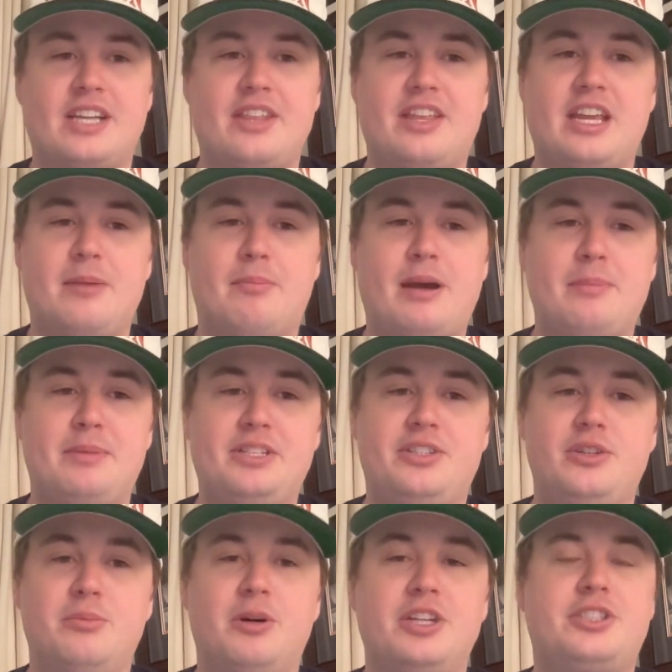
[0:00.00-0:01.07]
I think it might be
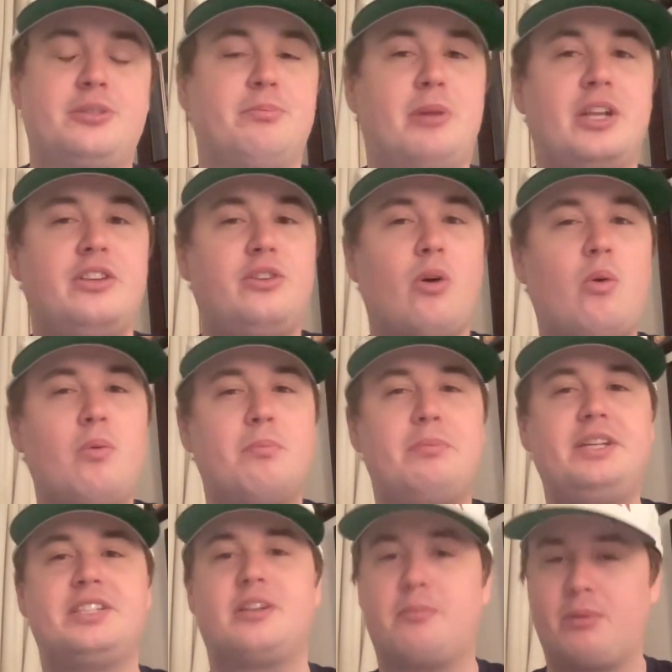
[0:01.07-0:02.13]
too much, but don't
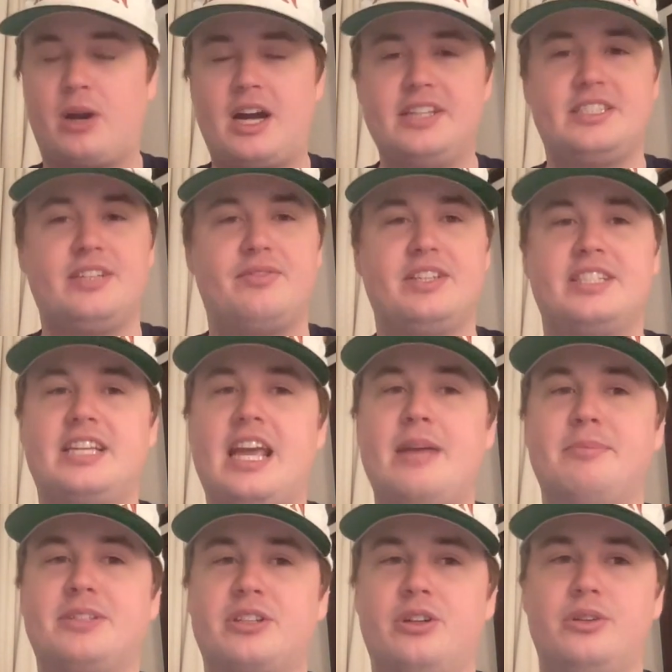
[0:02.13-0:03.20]
be surprised if this
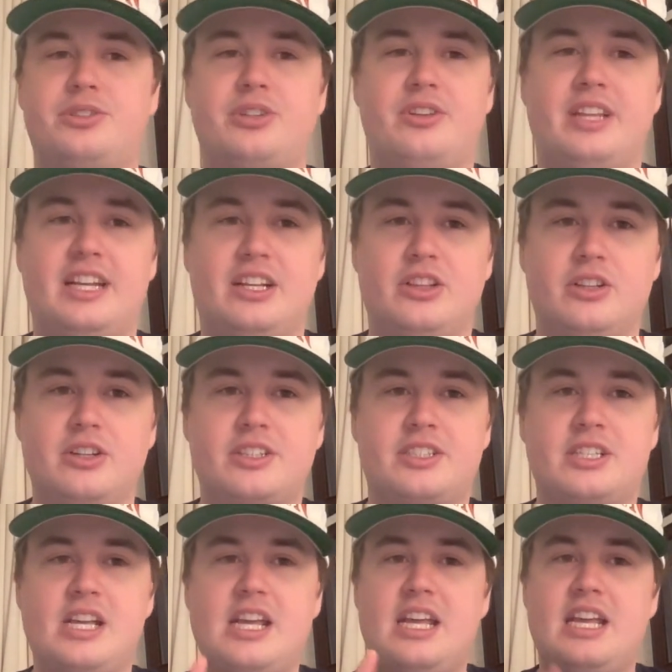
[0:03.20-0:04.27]
game is closer than it
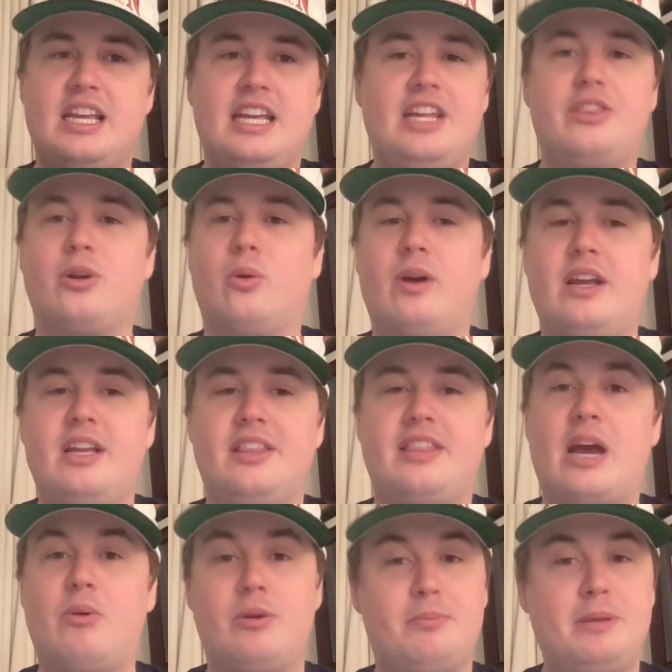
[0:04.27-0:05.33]
looks. Either way,
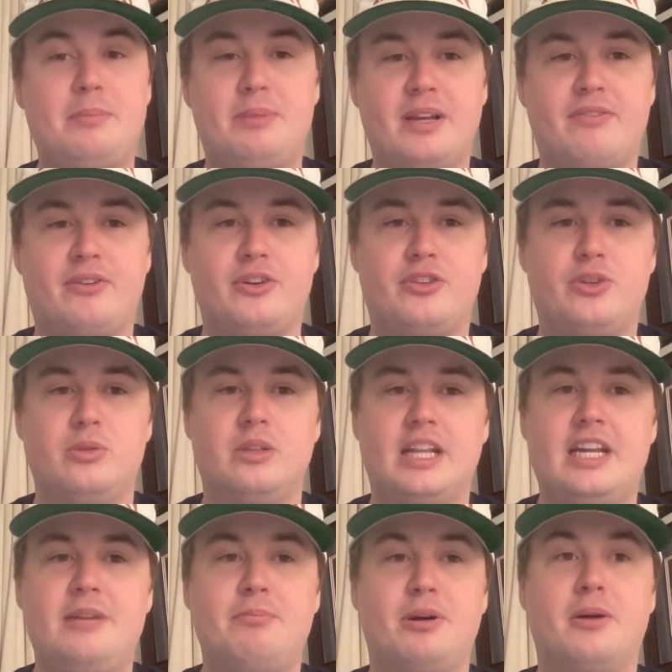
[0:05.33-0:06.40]
that would be big for
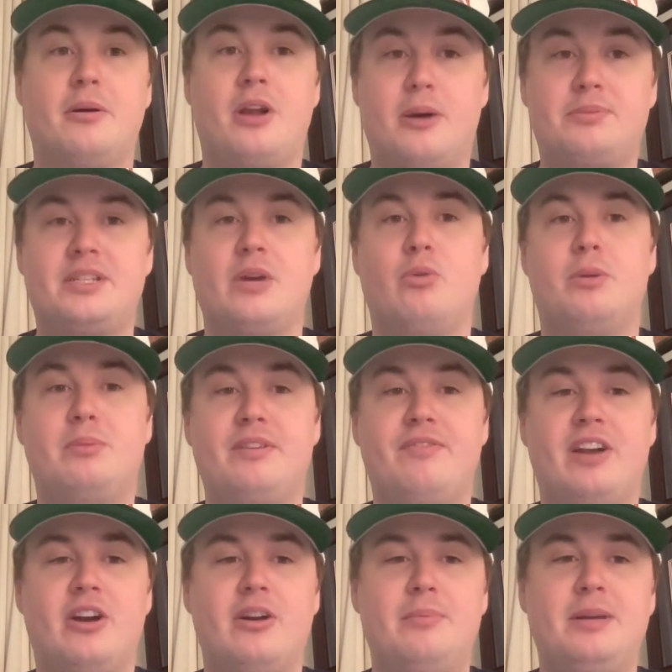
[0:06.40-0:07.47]
Tulane, but an upset would be
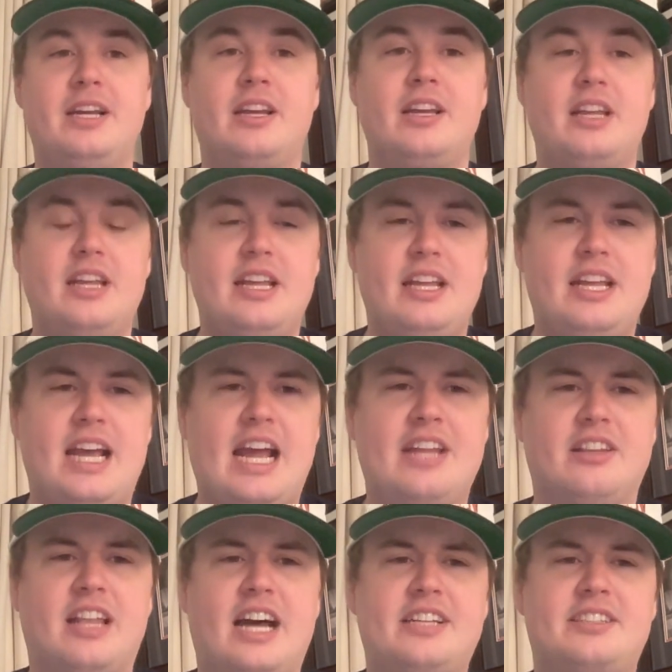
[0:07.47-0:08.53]
very big.
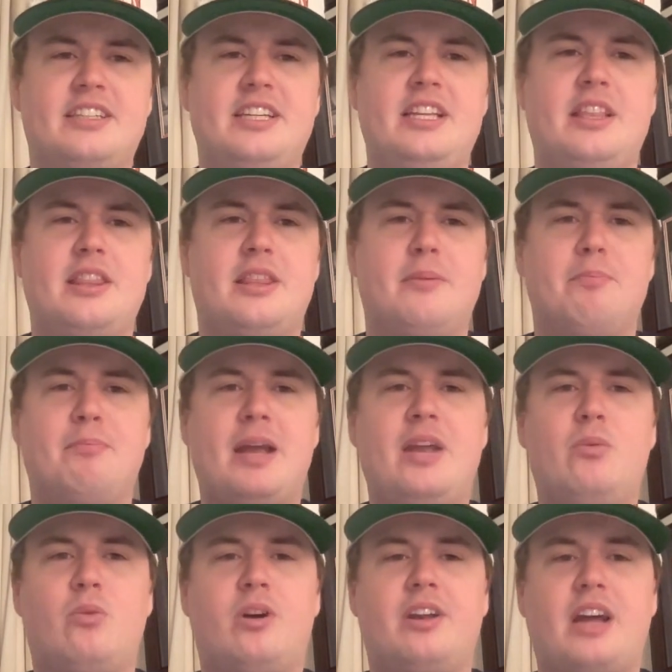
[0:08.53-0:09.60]
And lastly, the
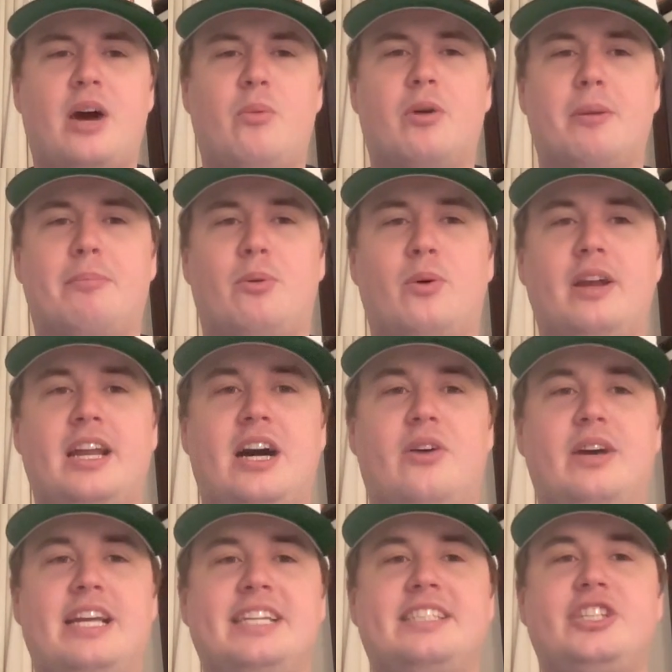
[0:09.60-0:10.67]
main one I want to point
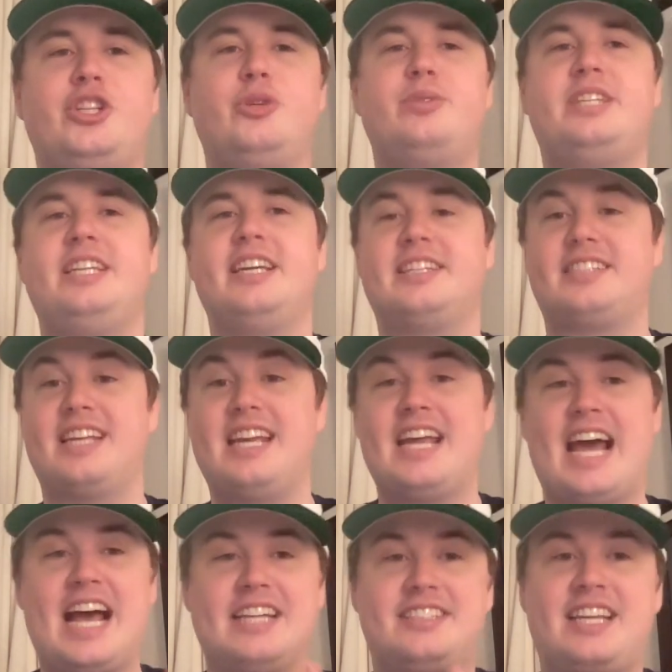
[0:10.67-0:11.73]
out is
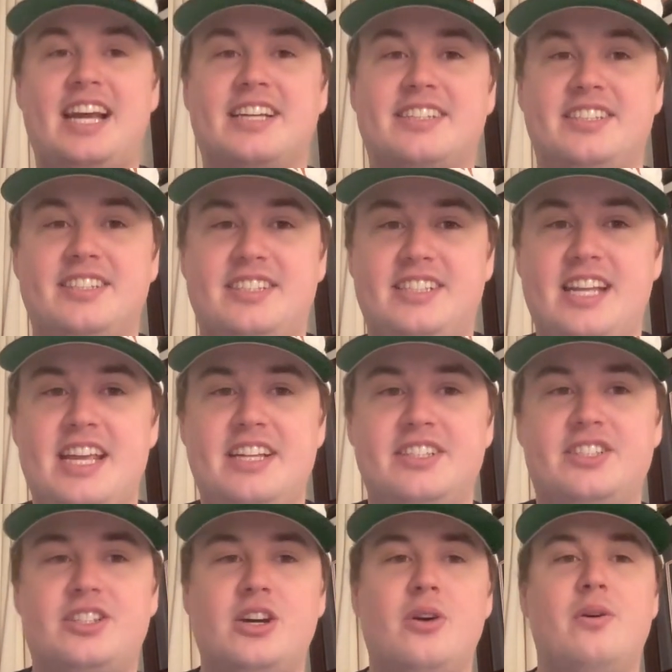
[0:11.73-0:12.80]
UTSA at Texas State.
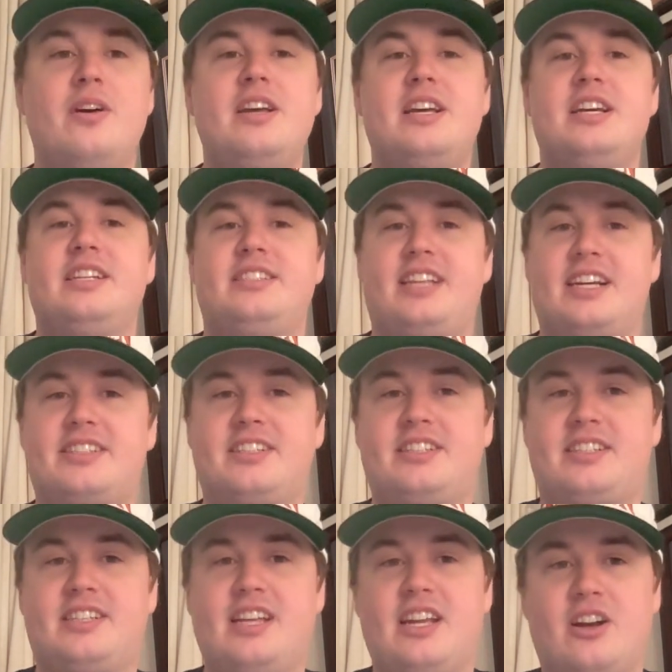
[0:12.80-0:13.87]
So Texas
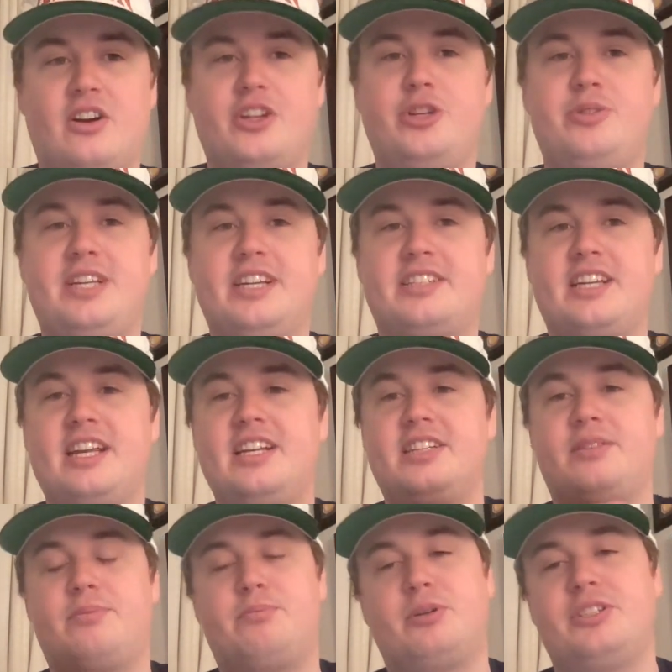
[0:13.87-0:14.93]
State, or UTSA,
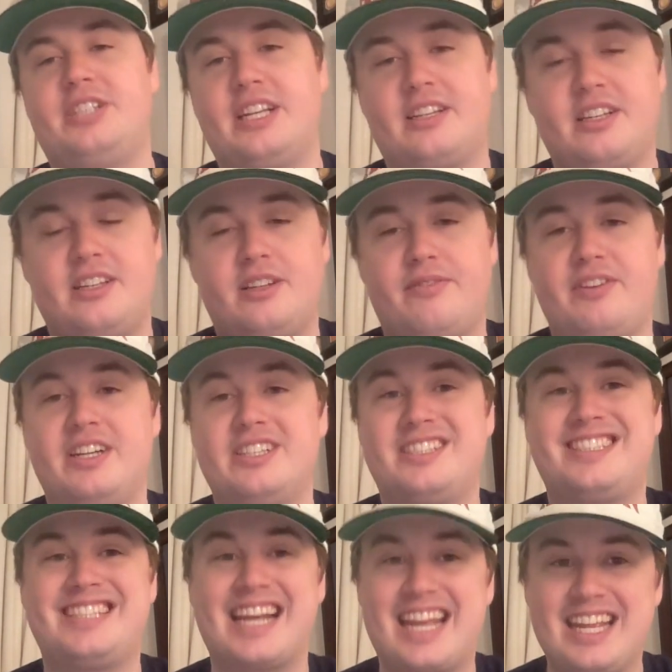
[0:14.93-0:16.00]
is projected to finish
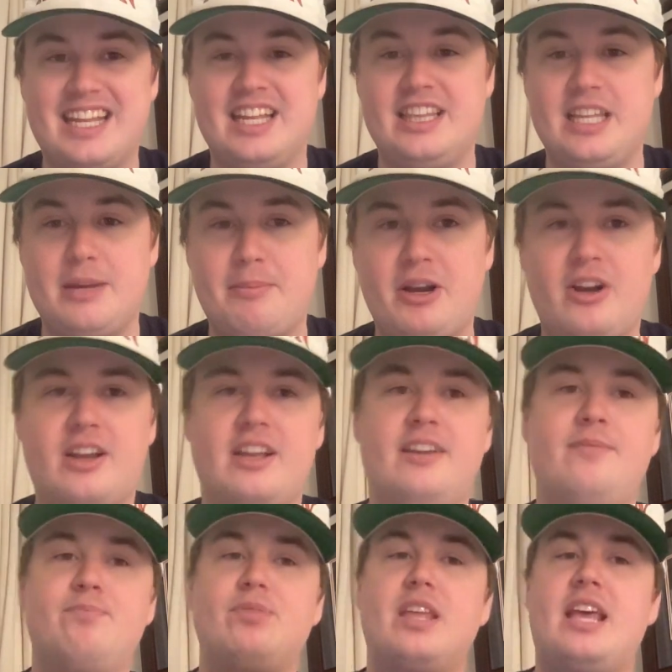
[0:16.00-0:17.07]
second in the
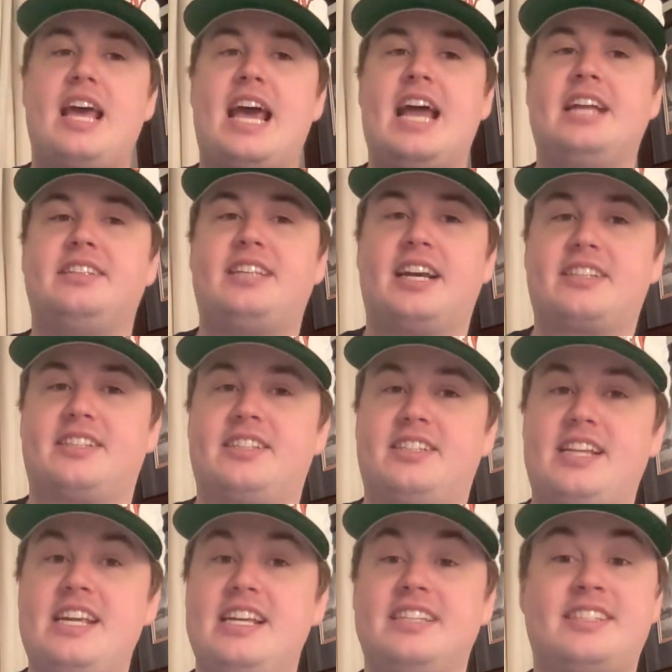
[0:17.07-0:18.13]
American, and Texas
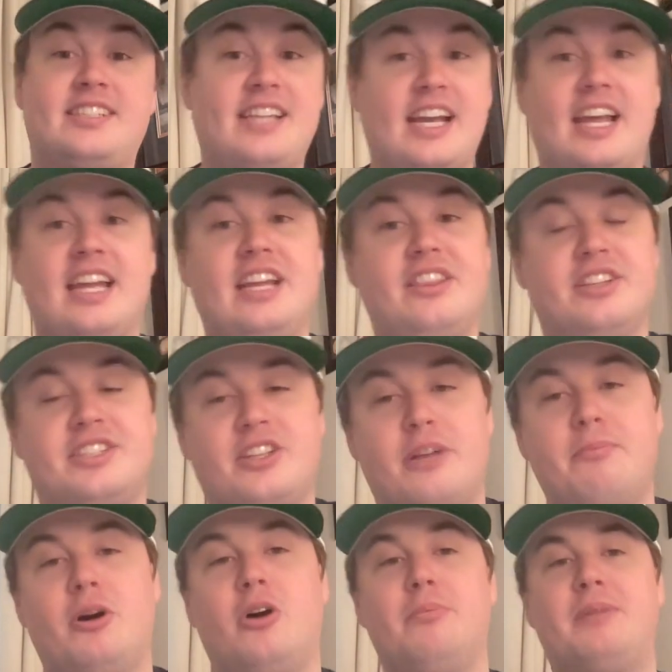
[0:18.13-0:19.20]
State second in the
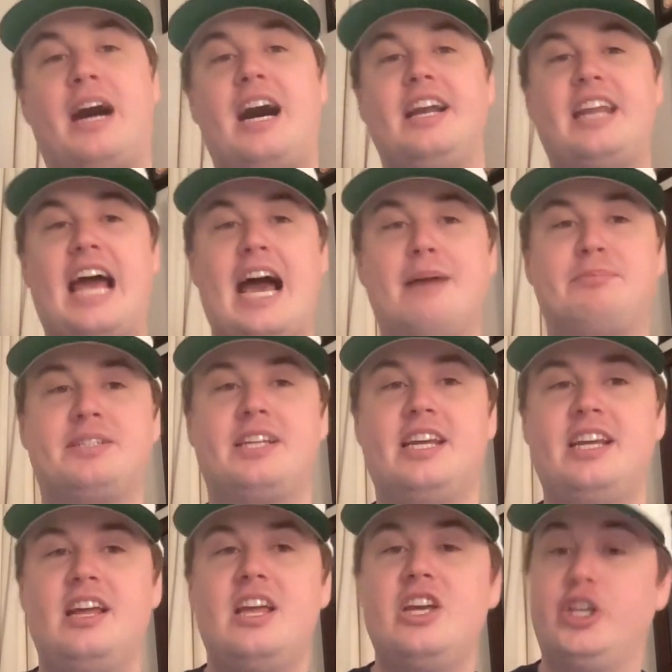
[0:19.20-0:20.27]
Sun Belt behind App
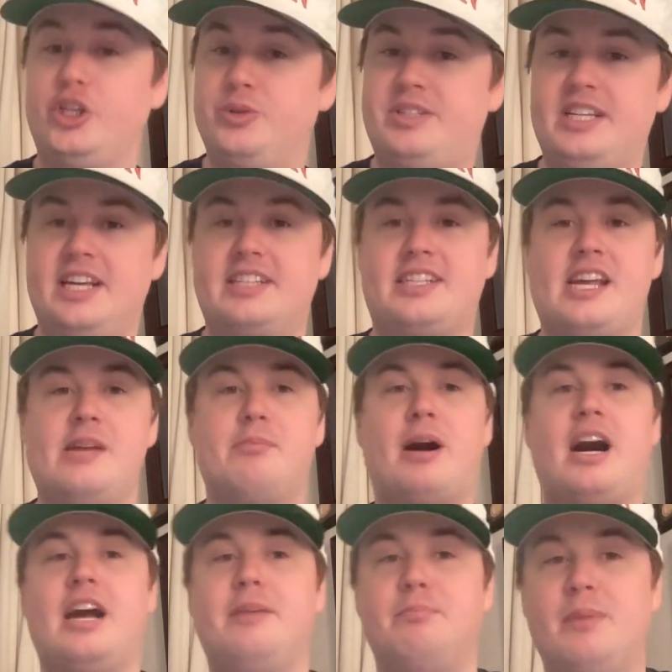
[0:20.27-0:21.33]
State, UTSA
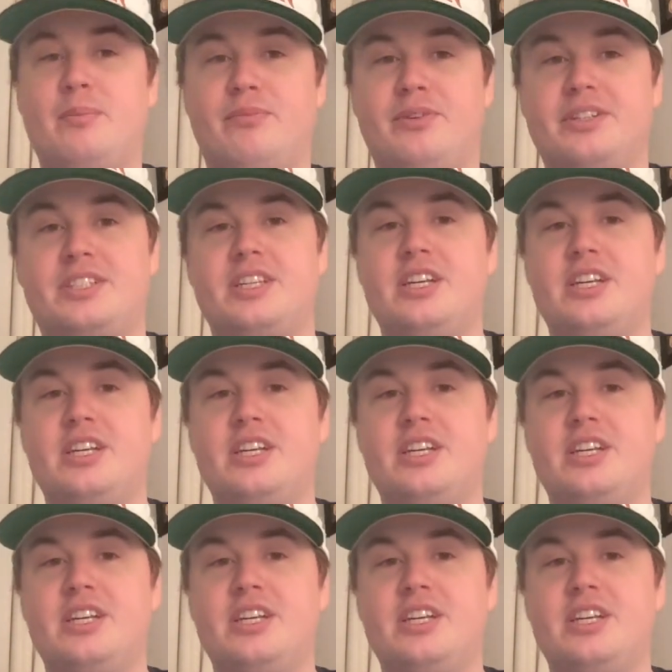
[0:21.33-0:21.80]
behind Memphis.